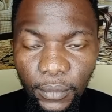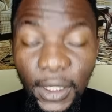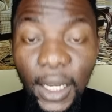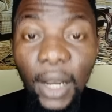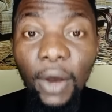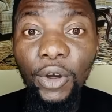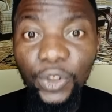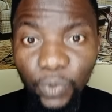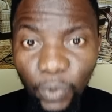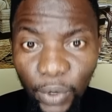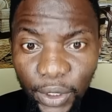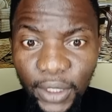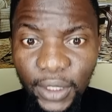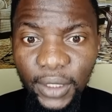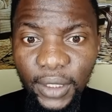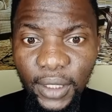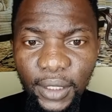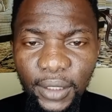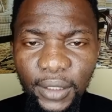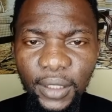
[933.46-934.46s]
That was what he
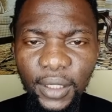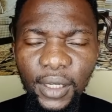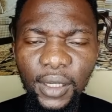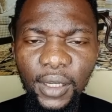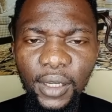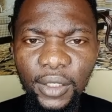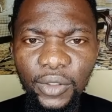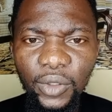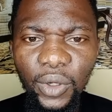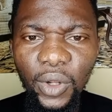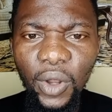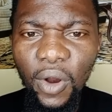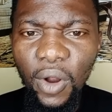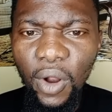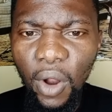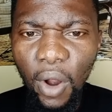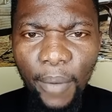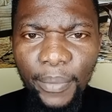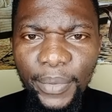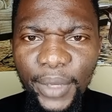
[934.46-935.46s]
said. So
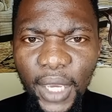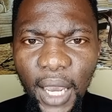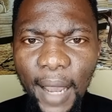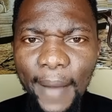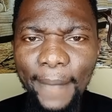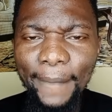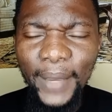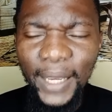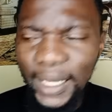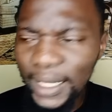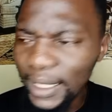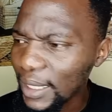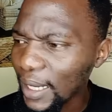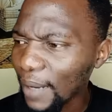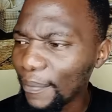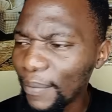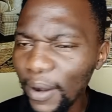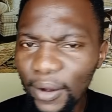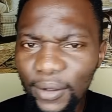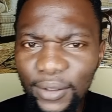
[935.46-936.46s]
don't come here and make it
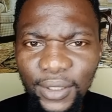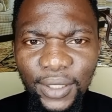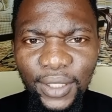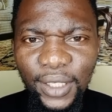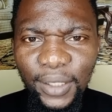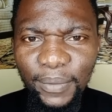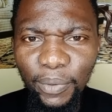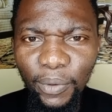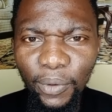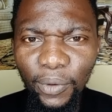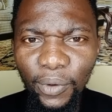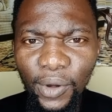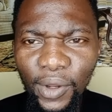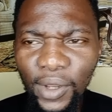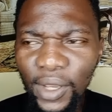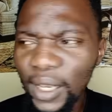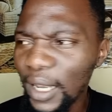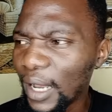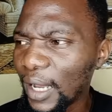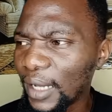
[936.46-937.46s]
about Igbo
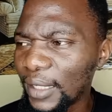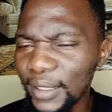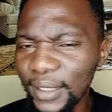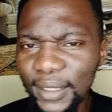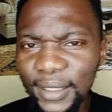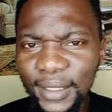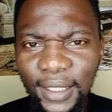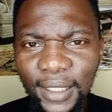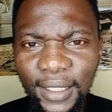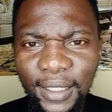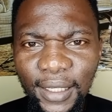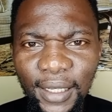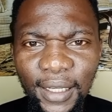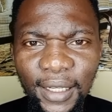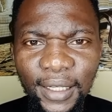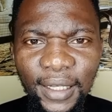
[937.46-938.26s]
and this thing.